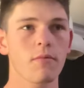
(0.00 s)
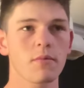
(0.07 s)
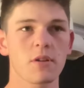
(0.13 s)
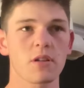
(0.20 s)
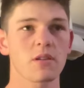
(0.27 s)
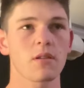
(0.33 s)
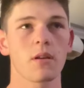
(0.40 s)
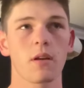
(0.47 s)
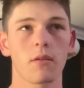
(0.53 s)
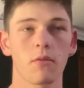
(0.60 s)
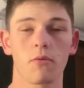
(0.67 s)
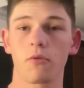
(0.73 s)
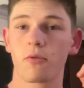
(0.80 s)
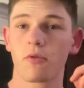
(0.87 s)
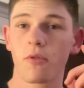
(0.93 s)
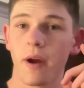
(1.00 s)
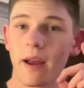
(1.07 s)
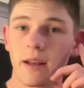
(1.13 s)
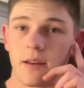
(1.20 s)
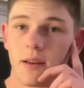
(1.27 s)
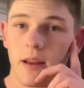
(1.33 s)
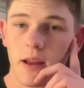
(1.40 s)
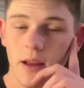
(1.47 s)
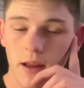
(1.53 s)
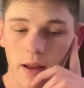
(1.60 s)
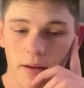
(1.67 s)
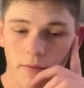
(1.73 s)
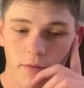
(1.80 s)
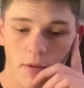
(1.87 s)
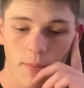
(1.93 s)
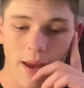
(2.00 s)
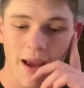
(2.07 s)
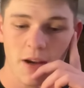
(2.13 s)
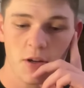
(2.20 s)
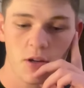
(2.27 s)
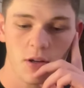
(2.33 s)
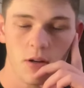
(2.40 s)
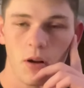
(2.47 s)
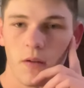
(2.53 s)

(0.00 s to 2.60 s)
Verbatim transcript: just great information,